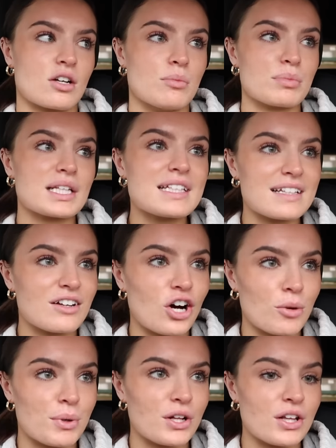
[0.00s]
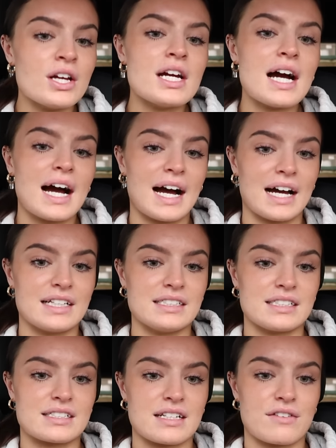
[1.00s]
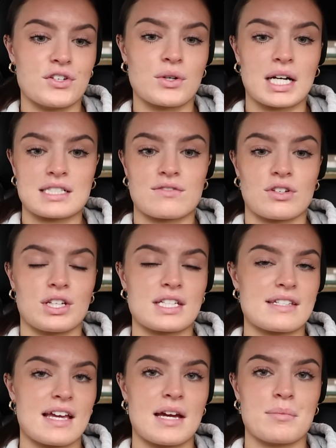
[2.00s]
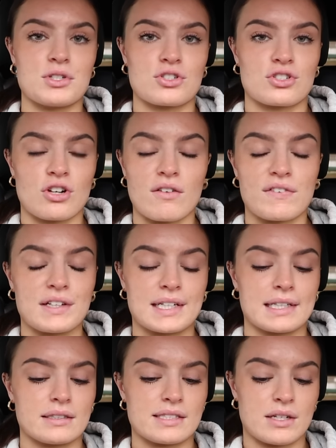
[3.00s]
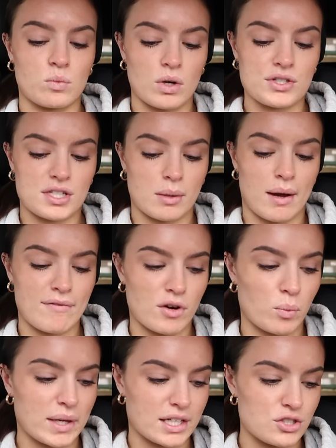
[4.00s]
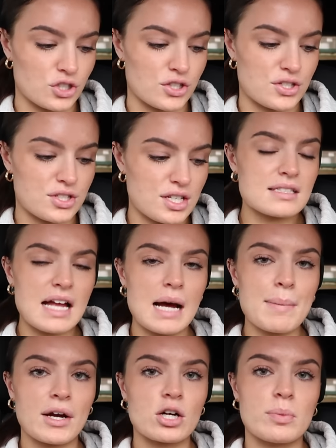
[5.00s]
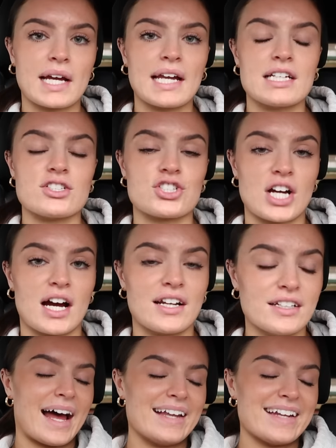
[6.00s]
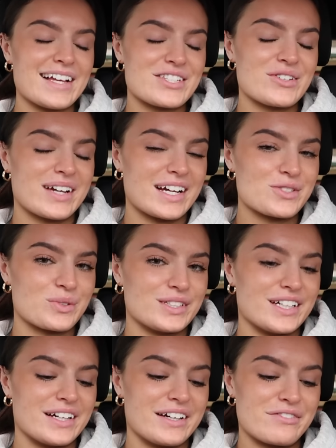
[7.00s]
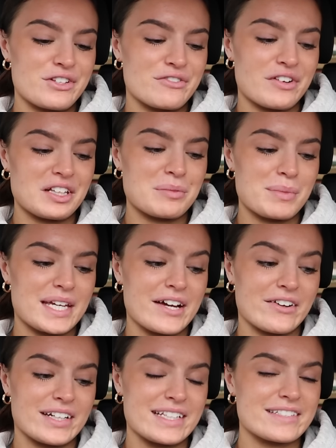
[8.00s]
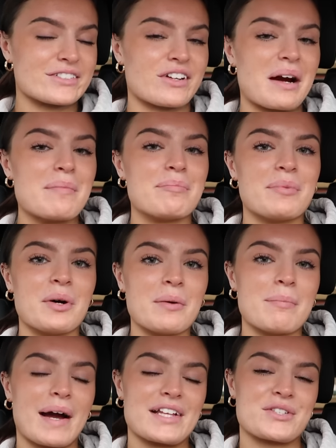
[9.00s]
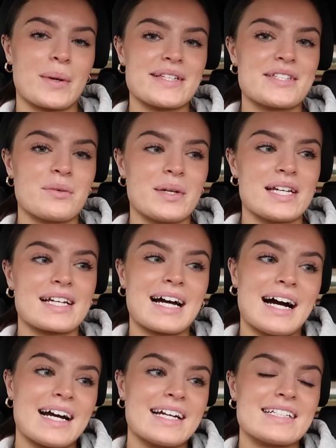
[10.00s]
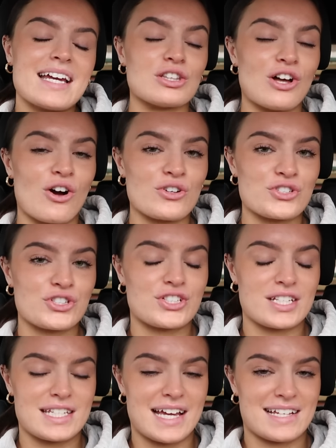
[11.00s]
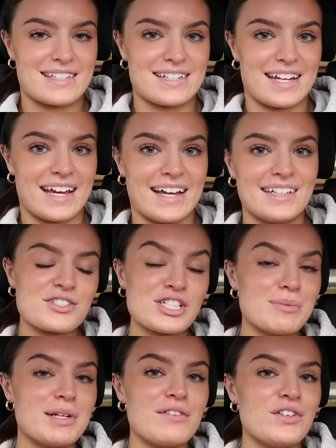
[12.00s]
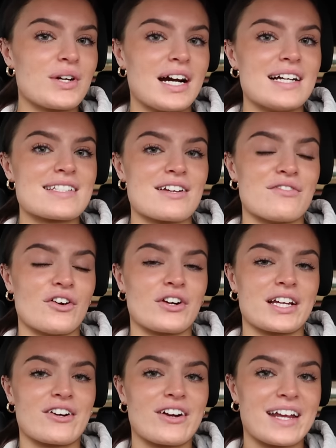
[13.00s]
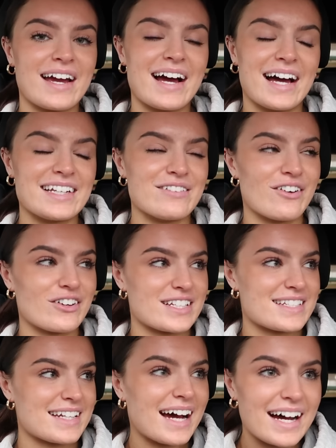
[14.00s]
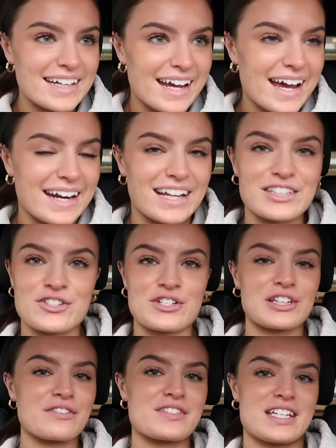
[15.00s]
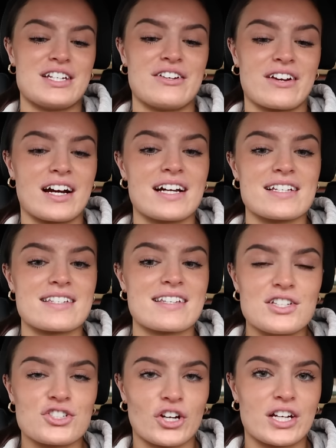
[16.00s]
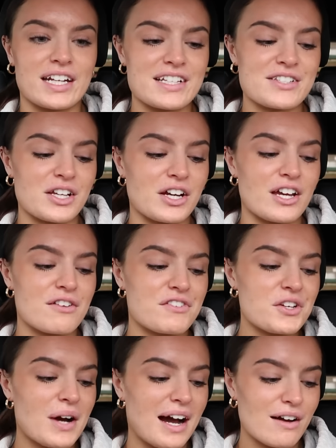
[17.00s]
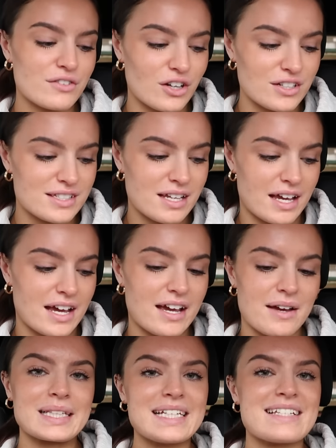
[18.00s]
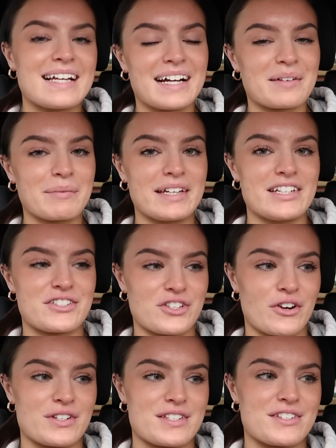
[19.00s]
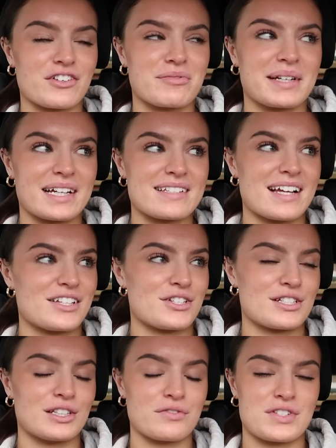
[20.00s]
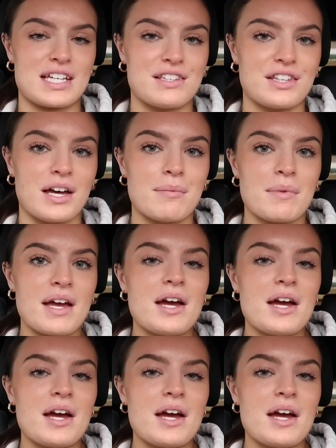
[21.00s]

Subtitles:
completely normal, and if you guys have done the same, you should not feel guilty whatsoever. We can just start back up again in Jan, and as you guys will know if you follow me on Instagram, but my 20-week guide launched yesterday. So many of you guys have already got it and you've already started it, and I just love seeing you guys enjoying it. So if you have got it, please tag me in your stories and stuff, because I just love seeing them.